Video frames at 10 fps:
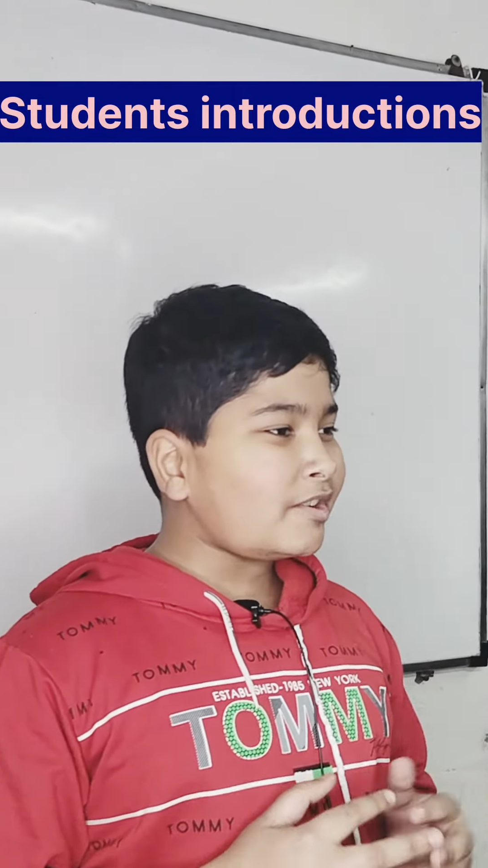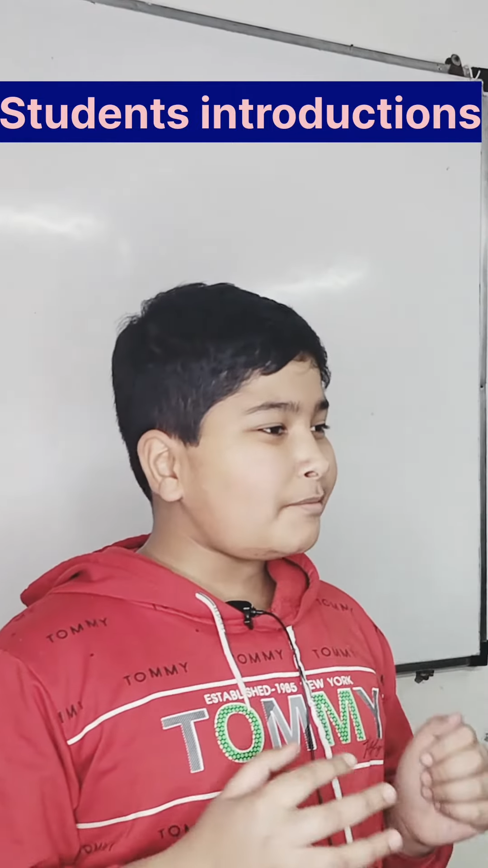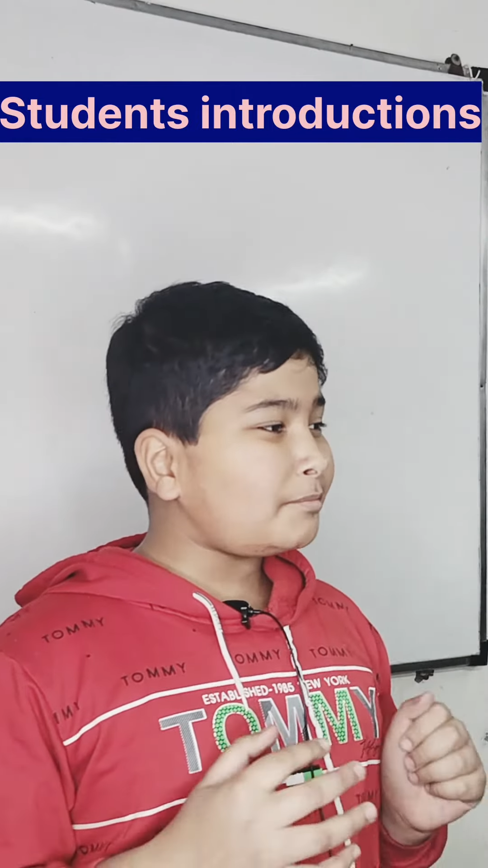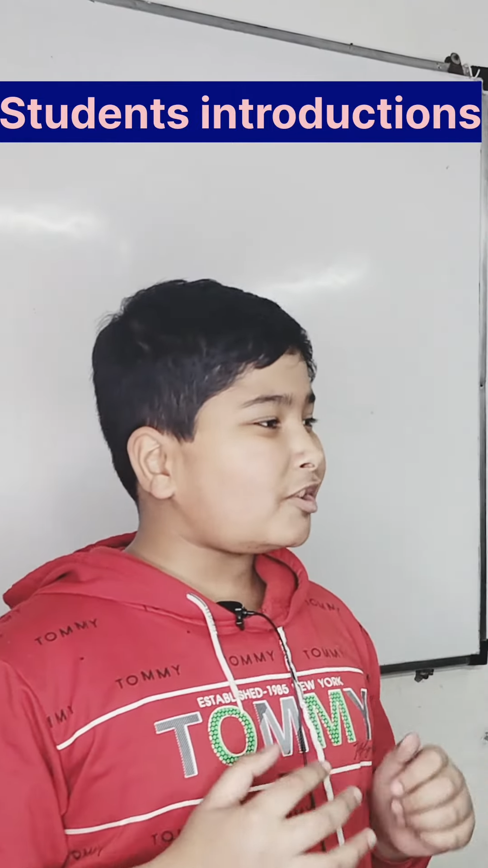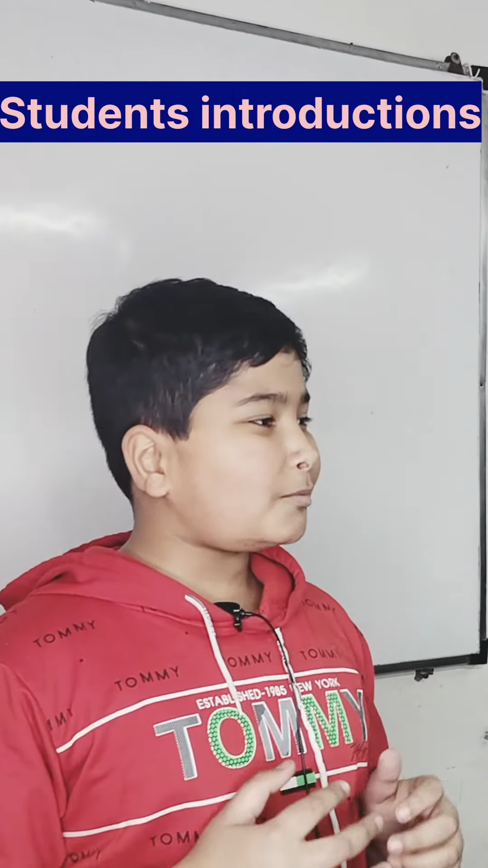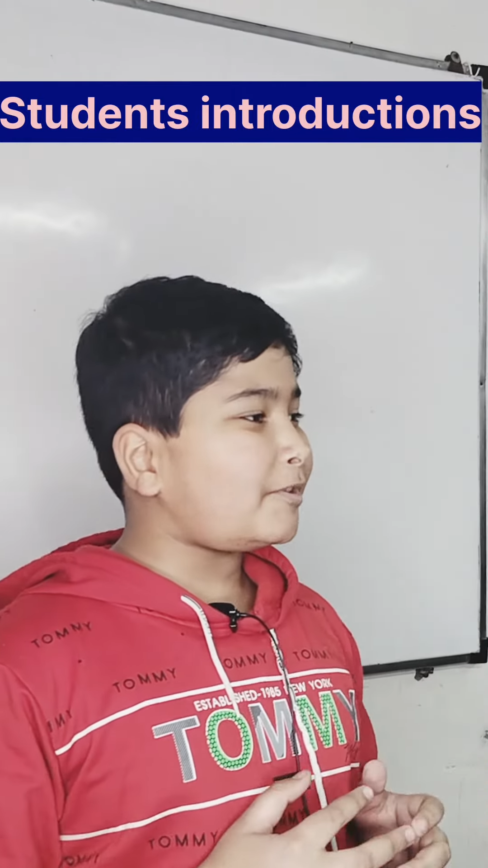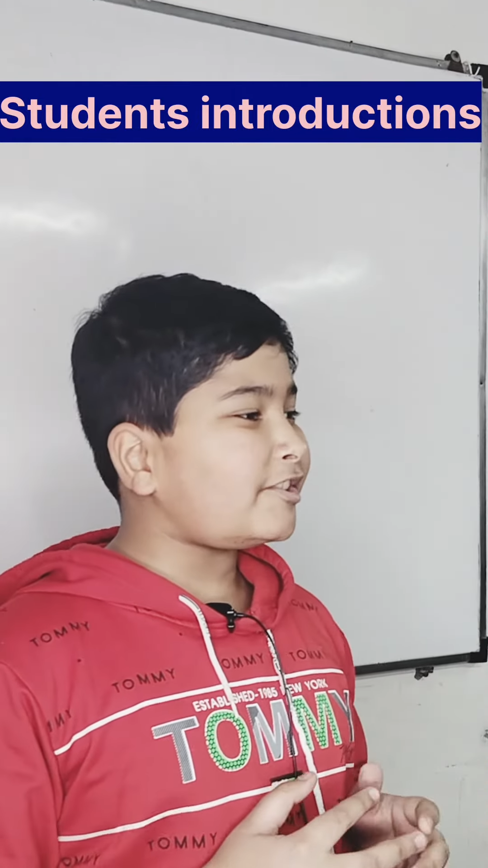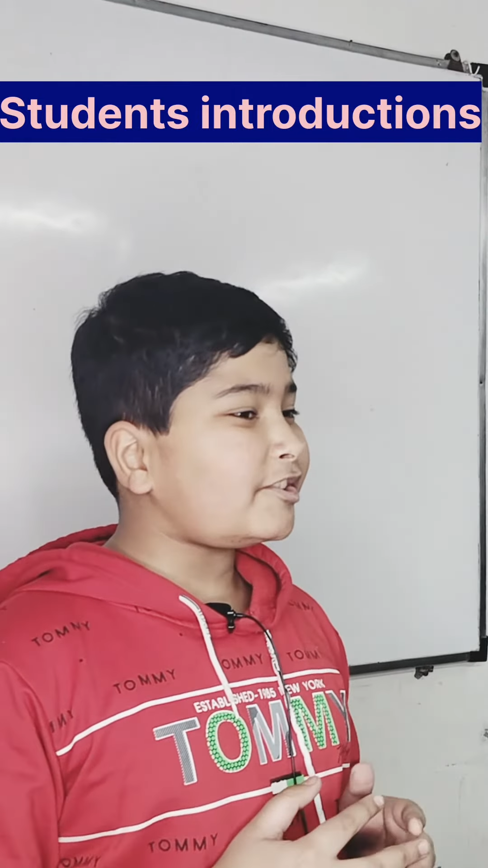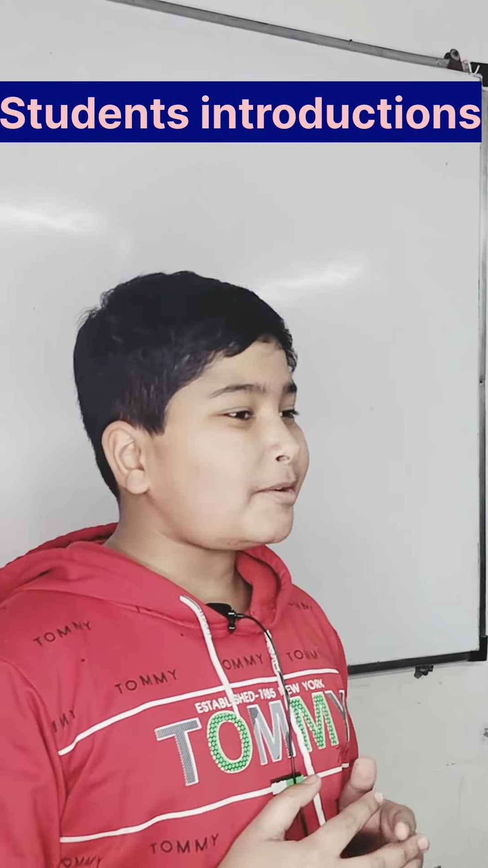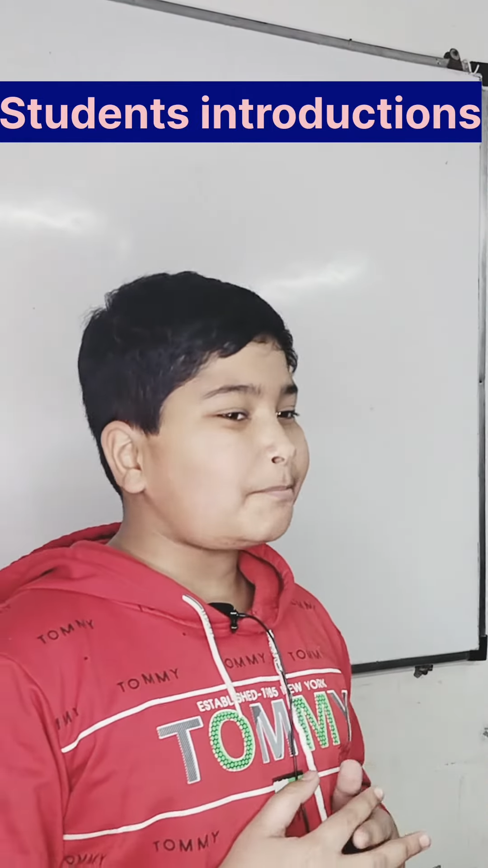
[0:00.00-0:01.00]
giving me this
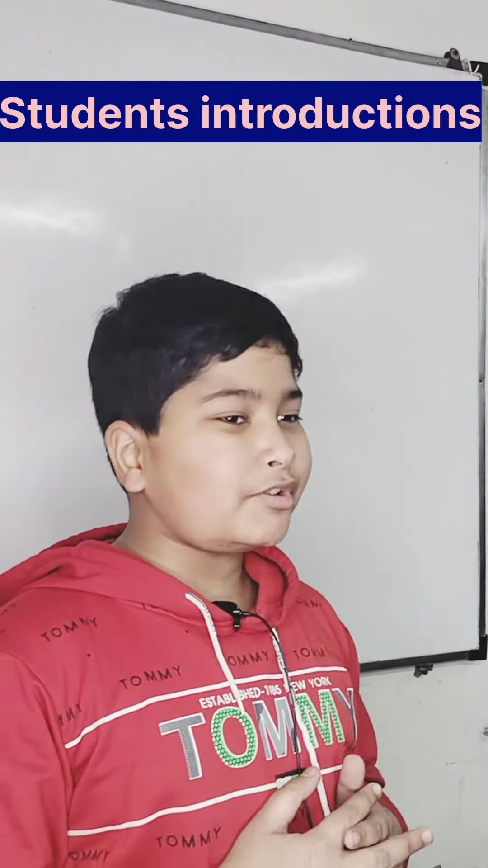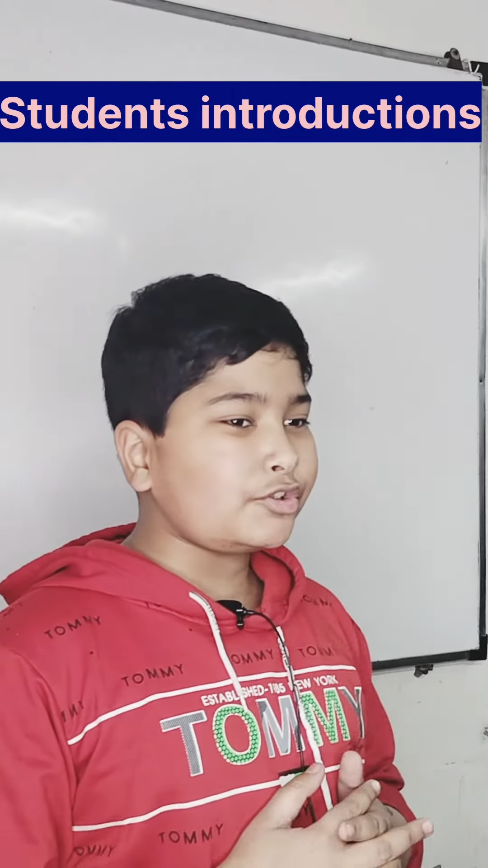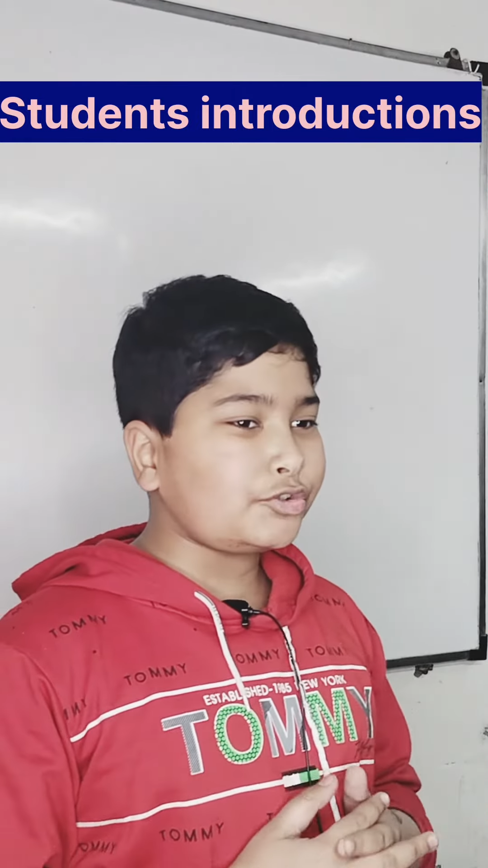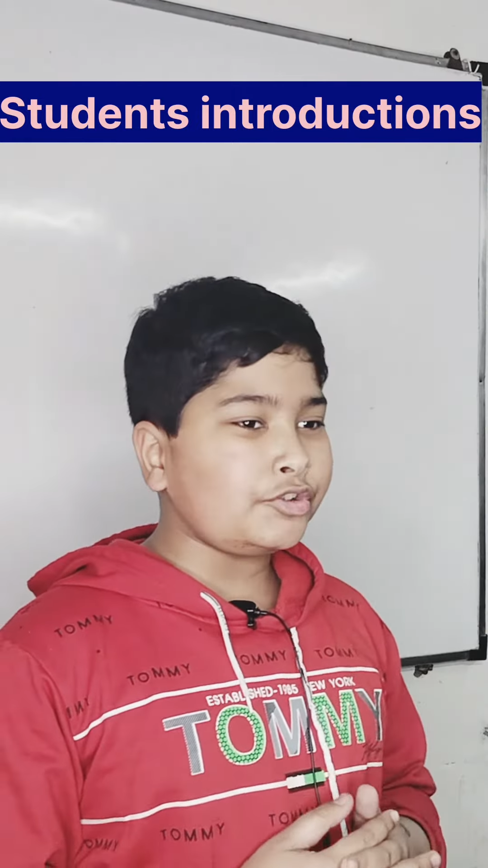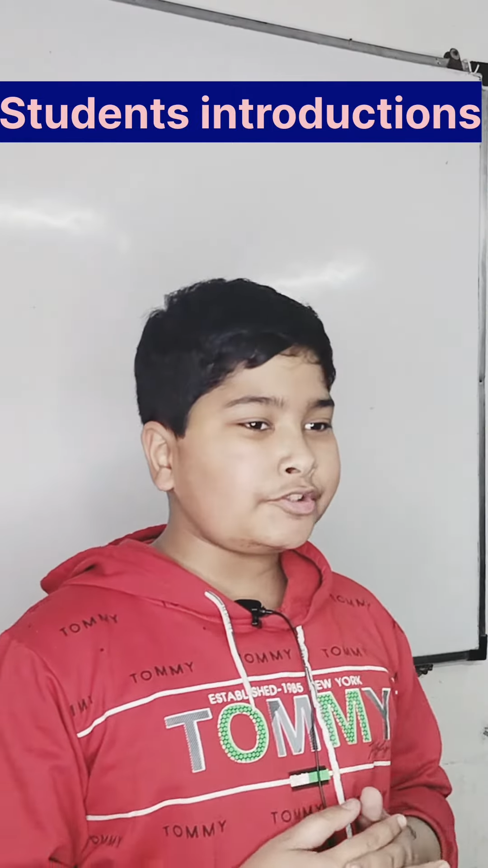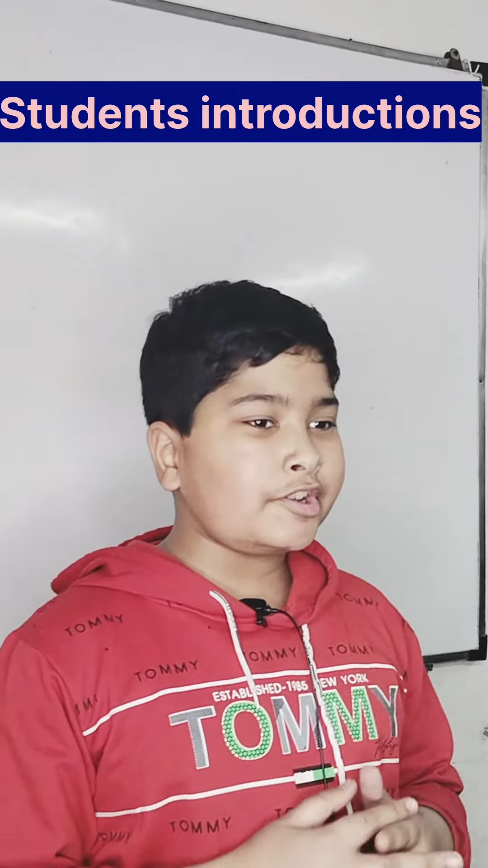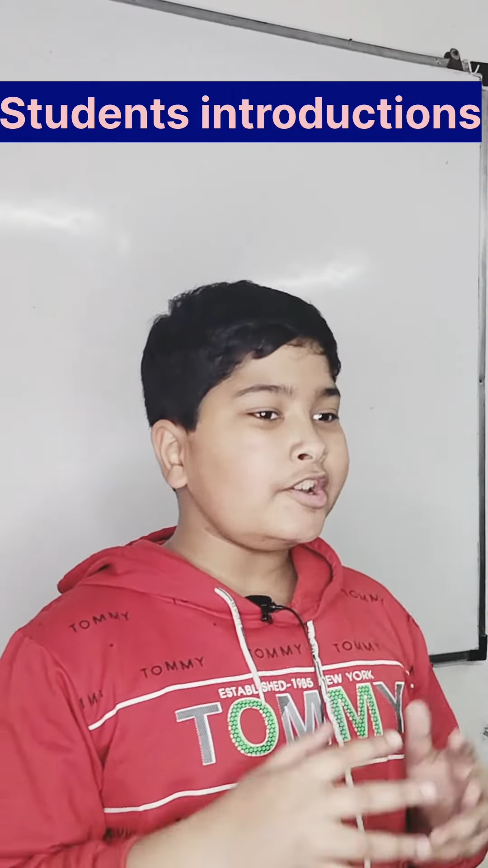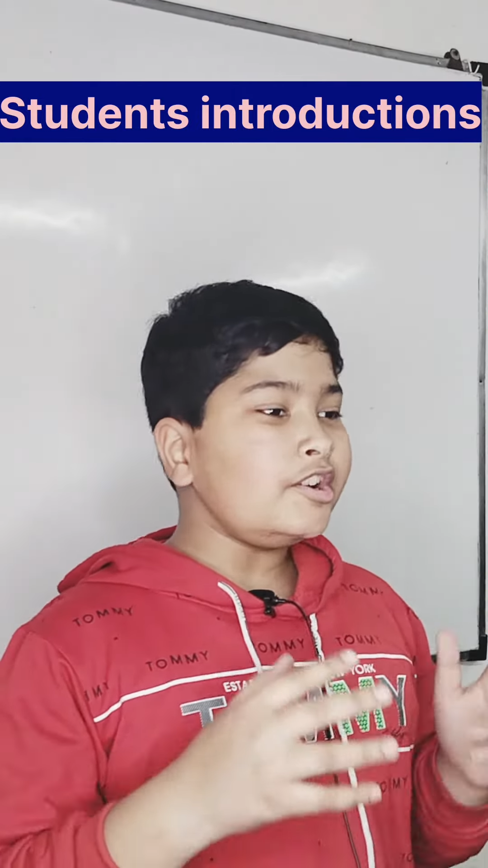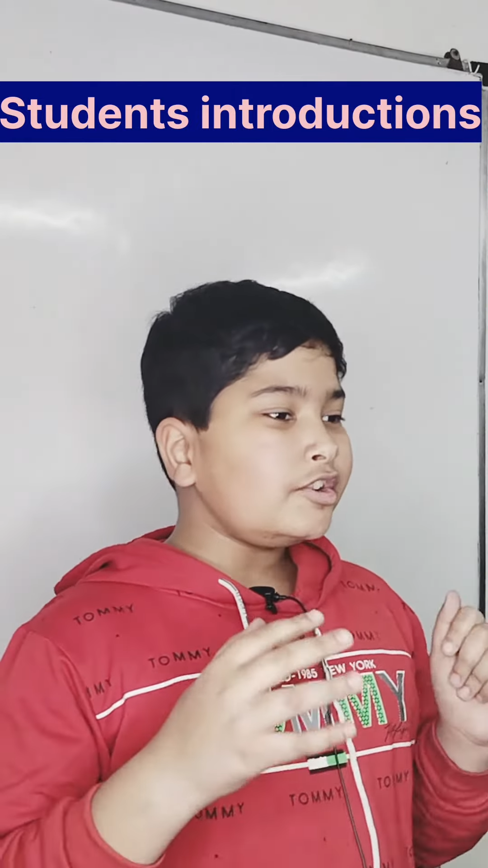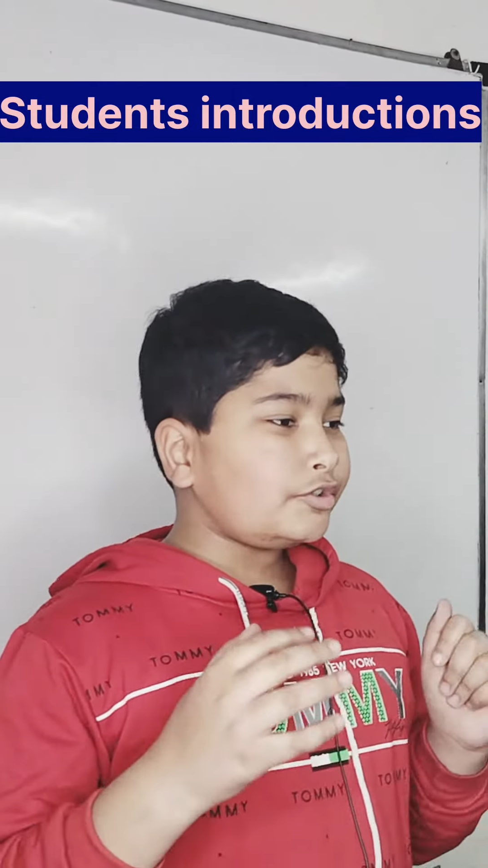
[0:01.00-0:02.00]
pleasant opportunity